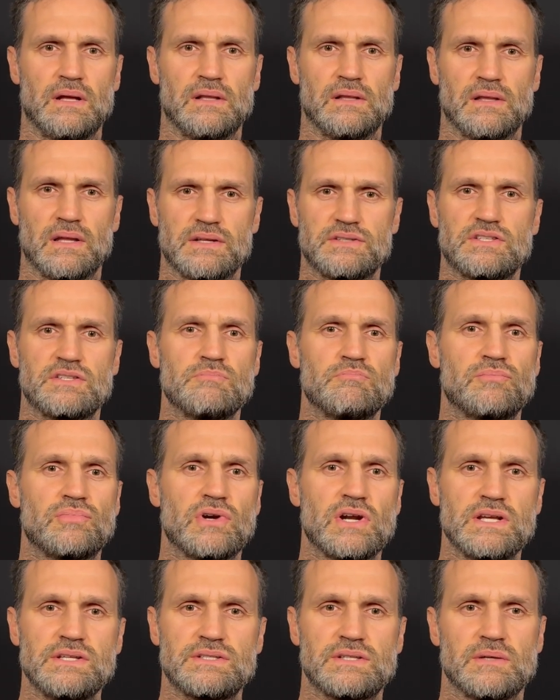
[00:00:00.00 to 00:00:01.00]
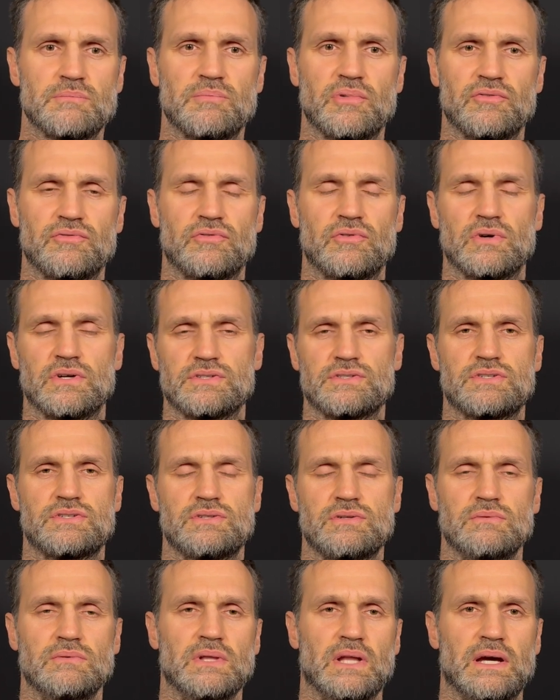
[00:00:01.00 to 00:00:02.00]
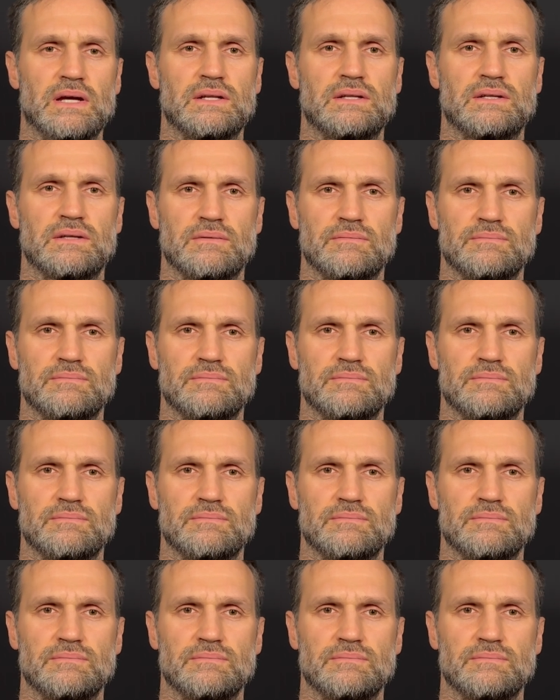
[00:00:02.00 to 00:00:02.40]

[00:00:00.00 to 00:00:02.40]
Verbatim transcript: Let's embrace it before it's too late.